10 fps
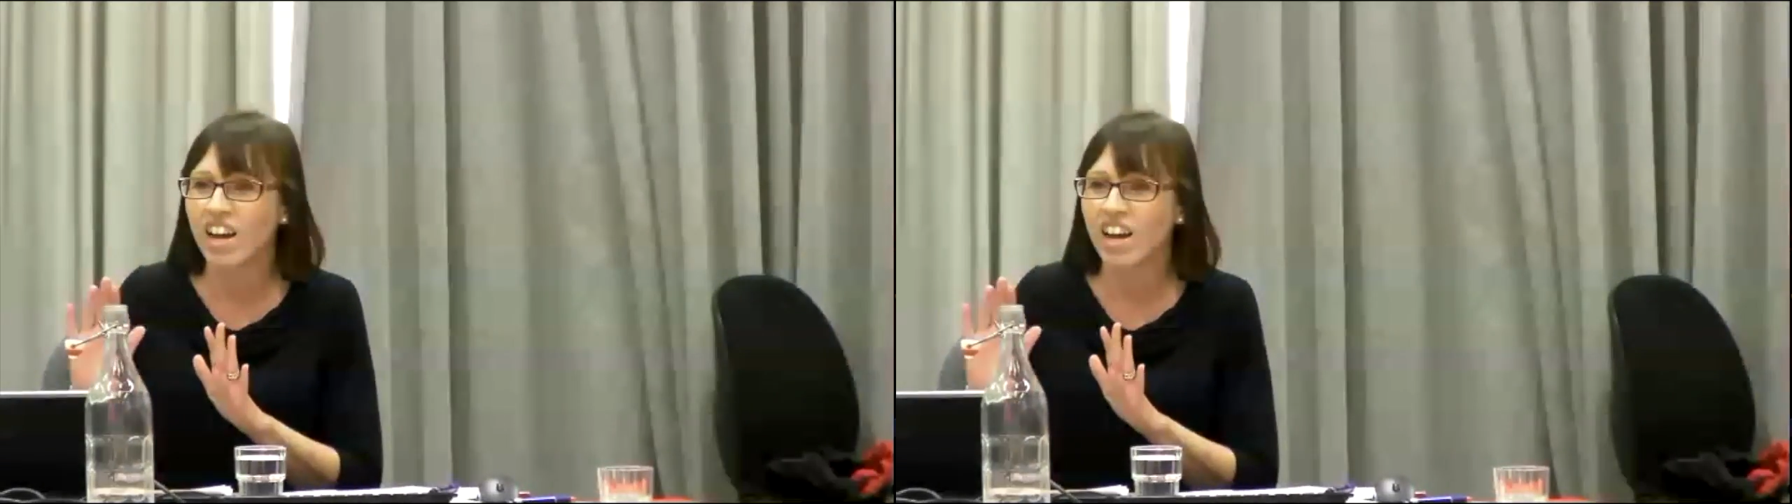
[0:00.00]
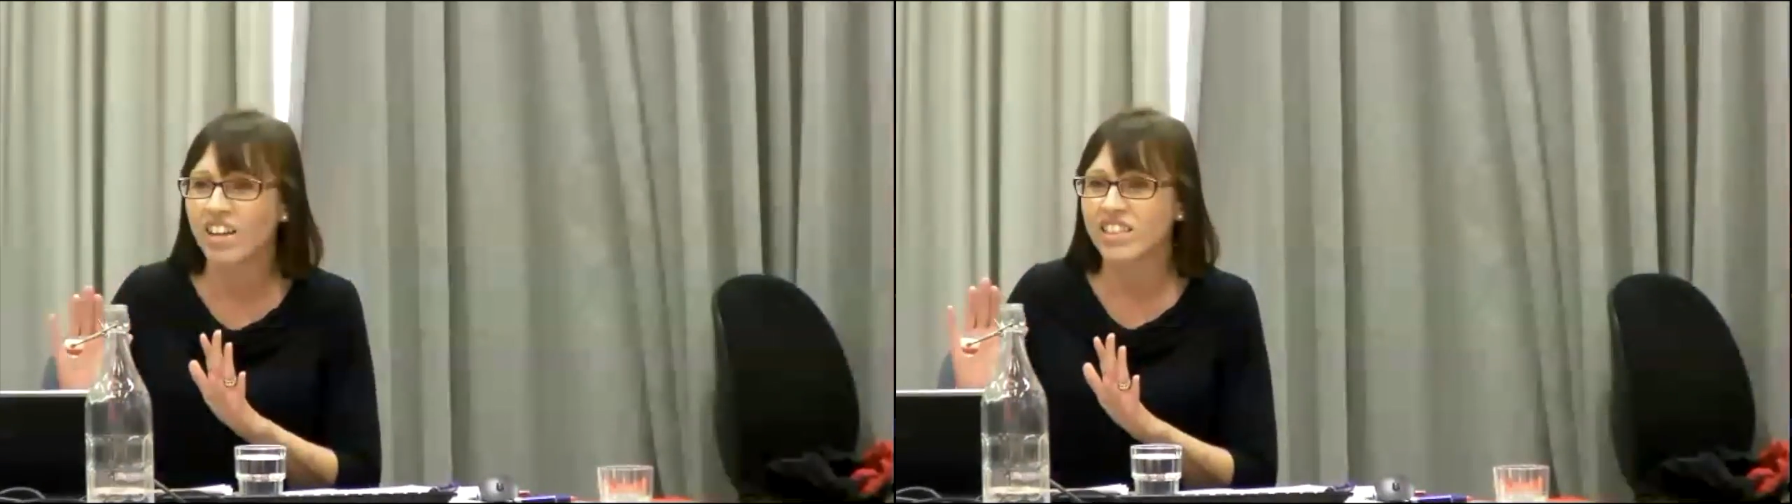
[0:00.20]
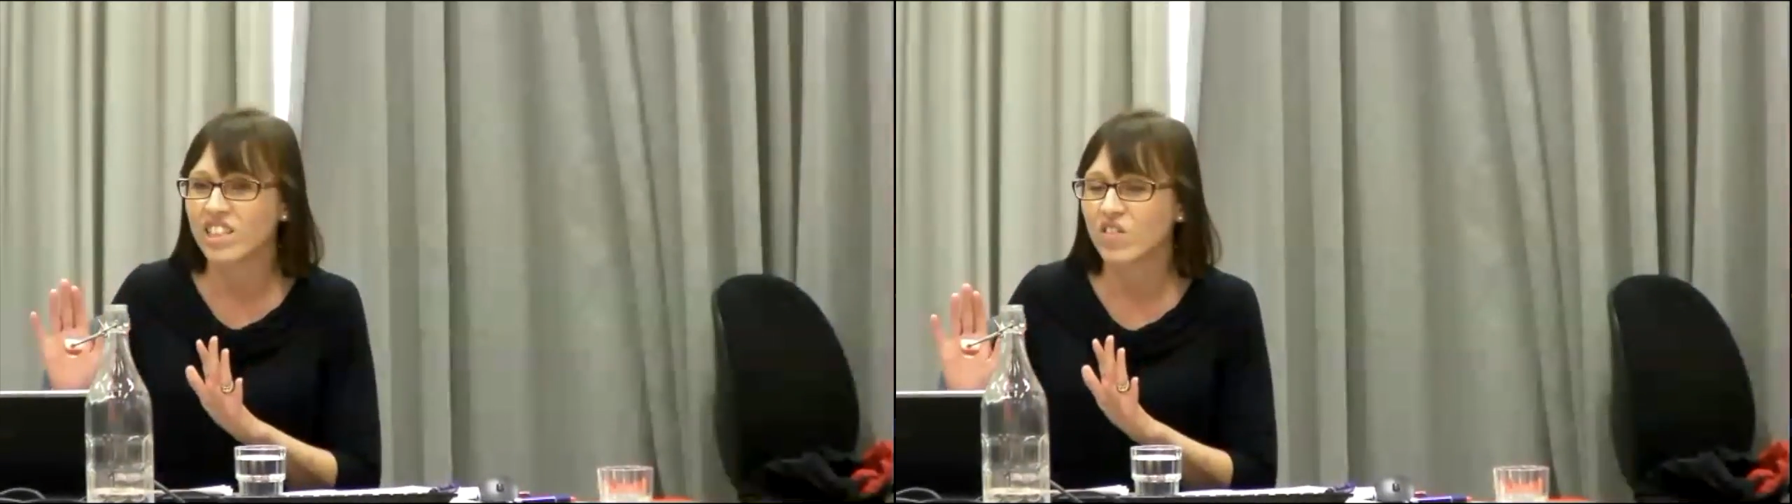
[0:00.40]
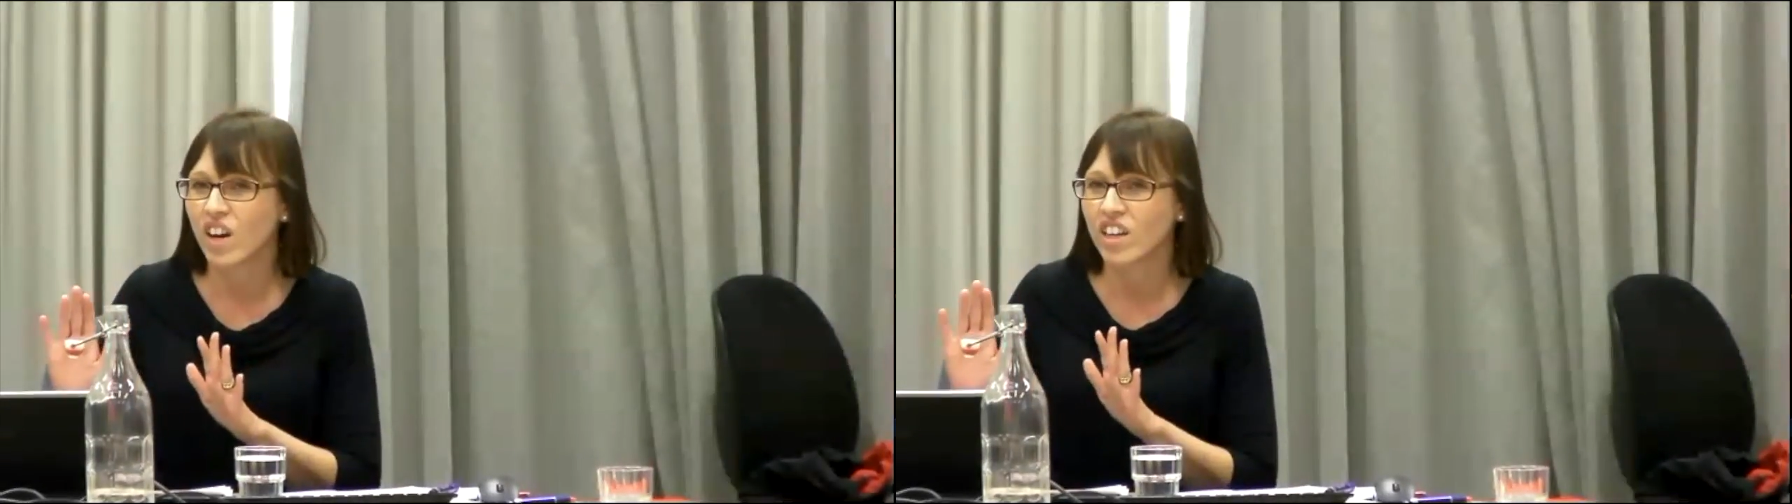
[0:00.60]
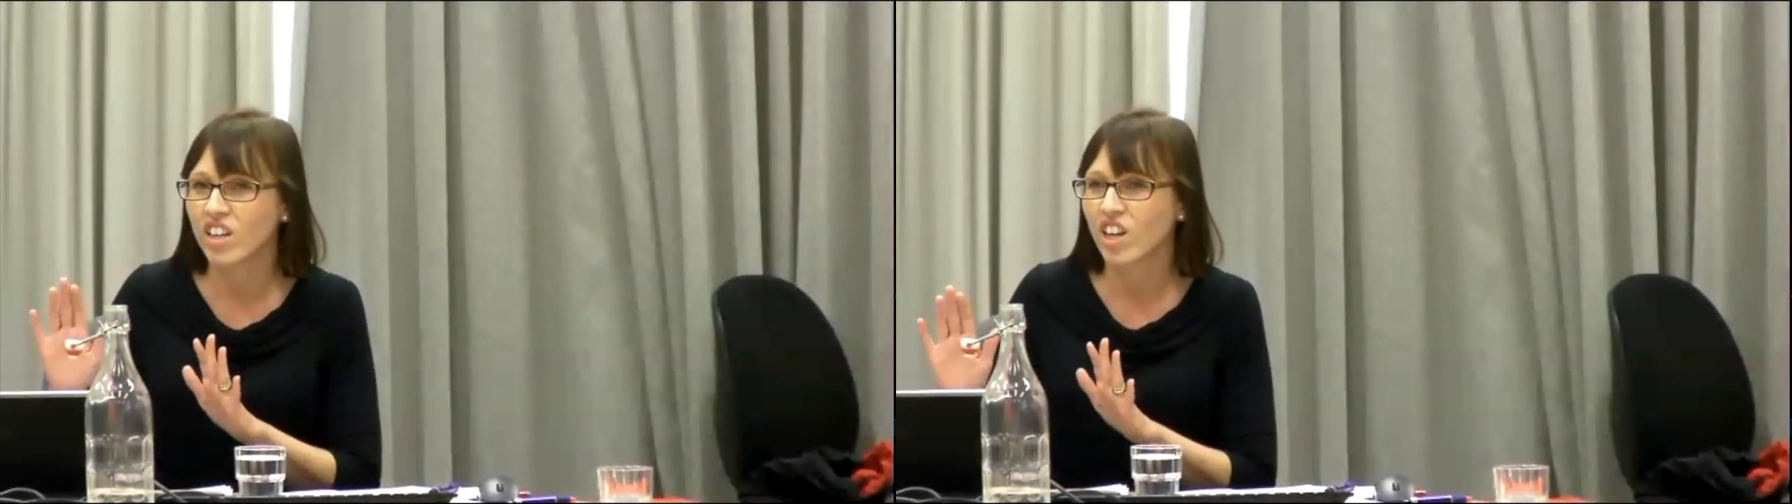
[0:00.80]
I
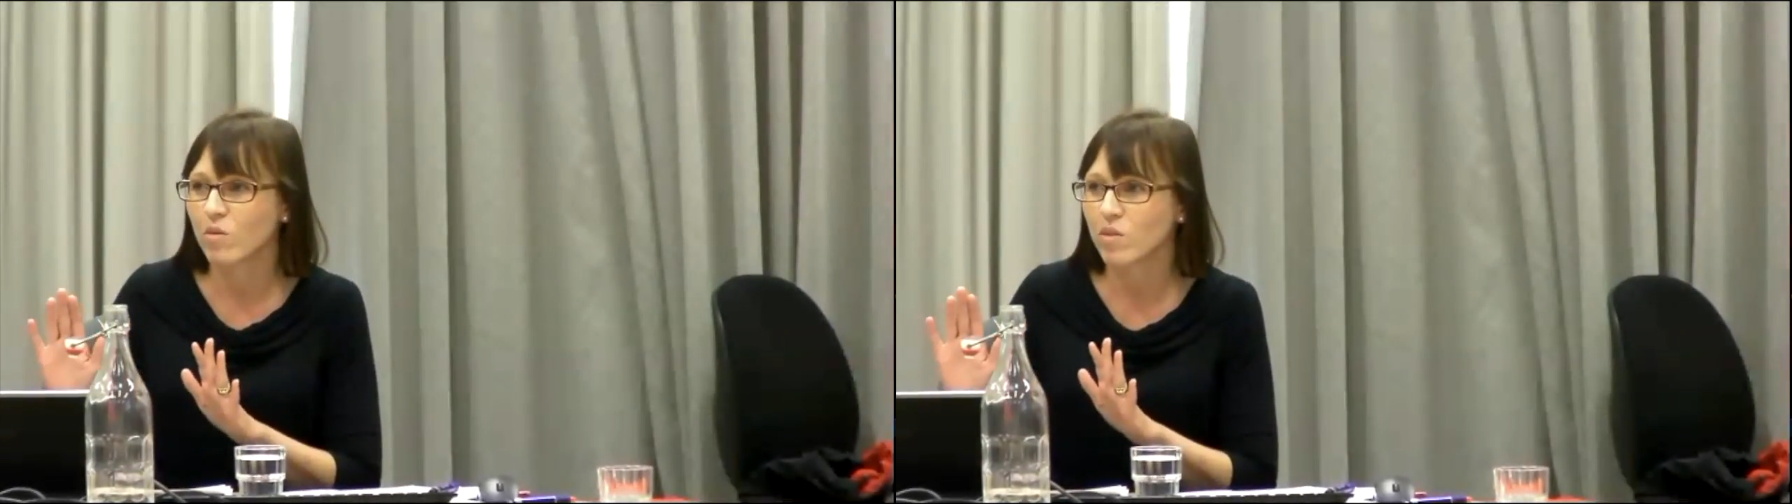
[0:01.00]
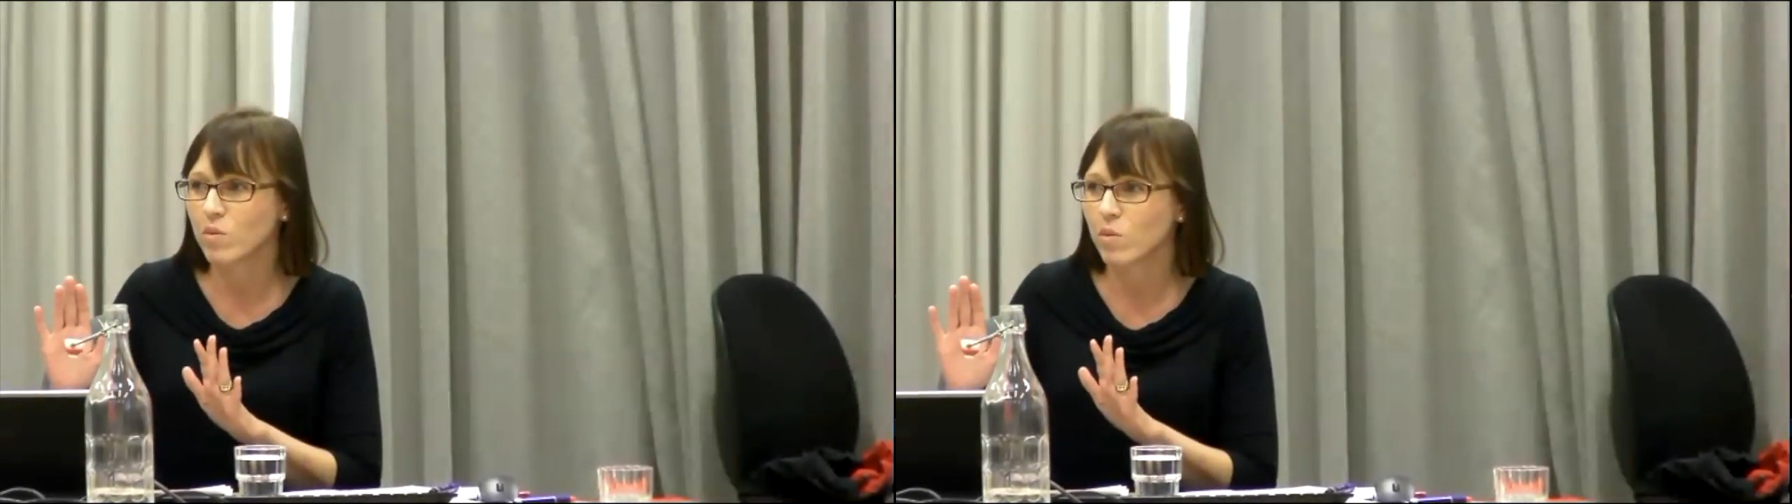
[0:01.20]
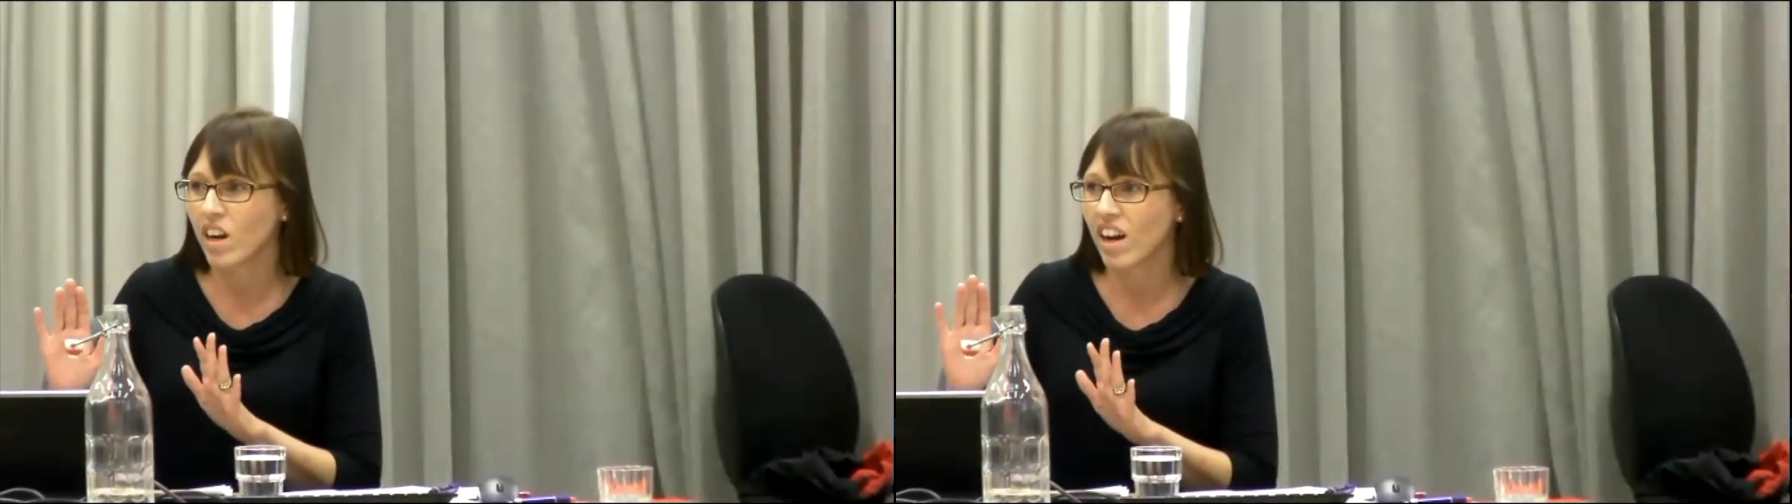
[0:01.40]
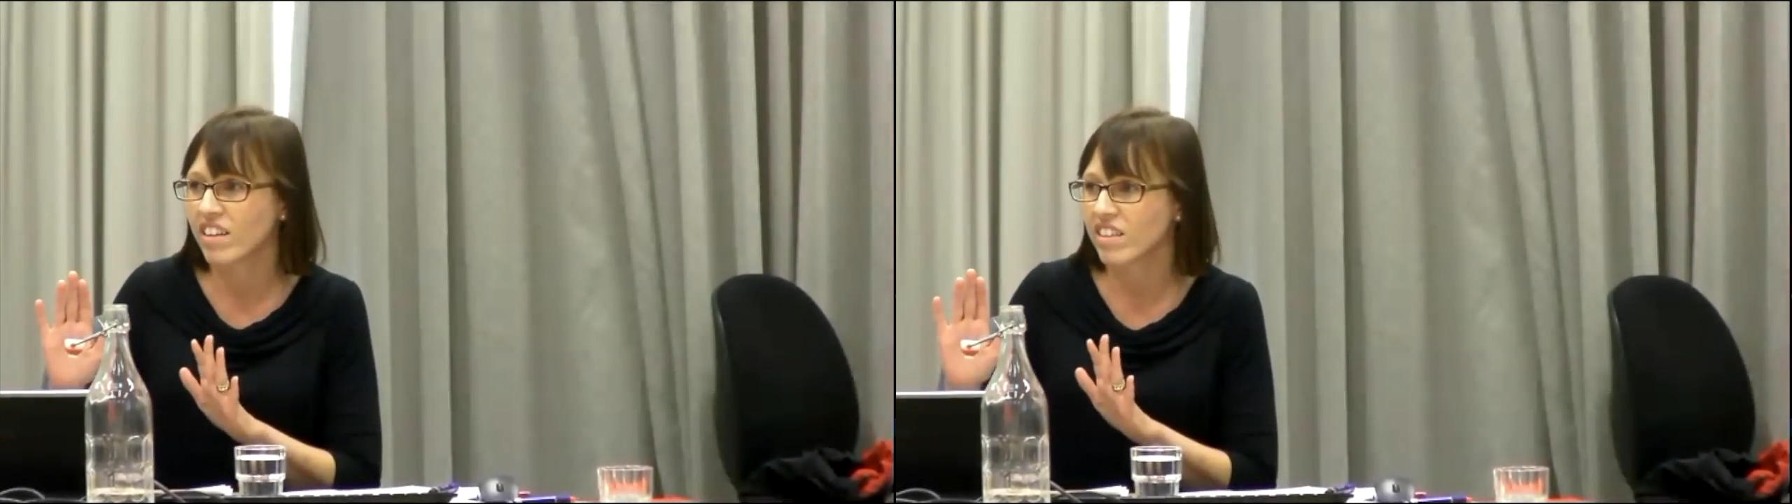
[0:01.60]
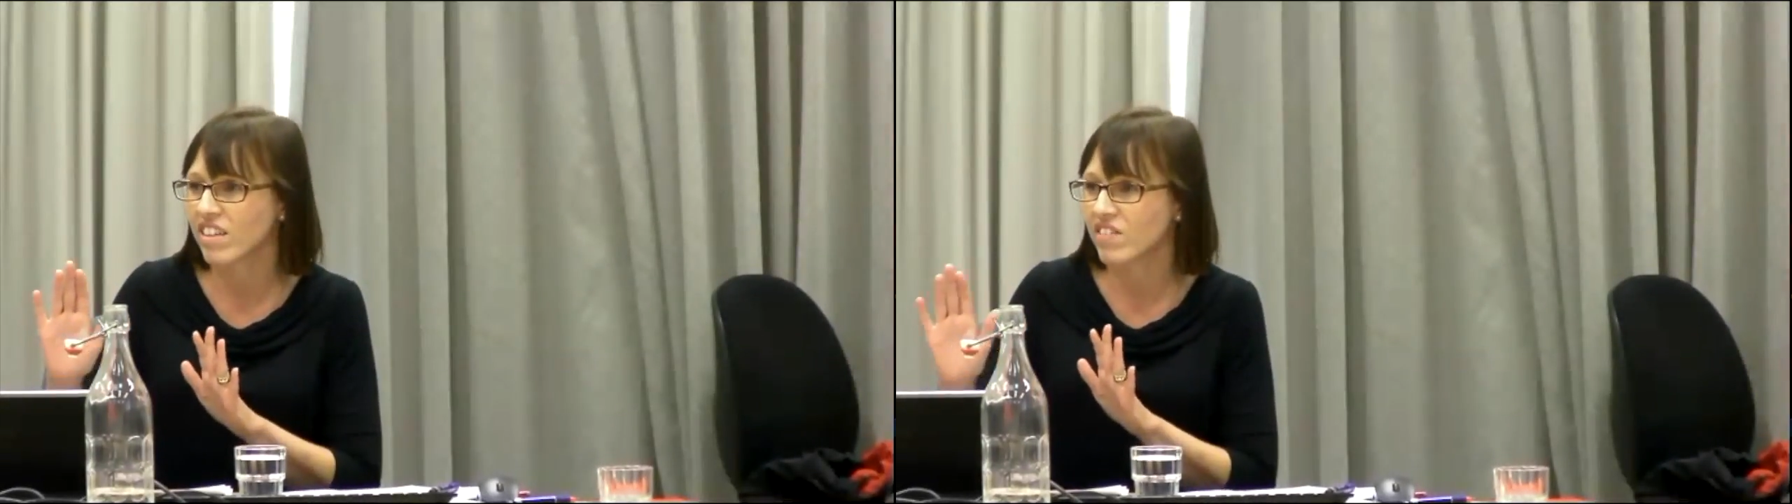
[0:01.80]
identified a lot with what I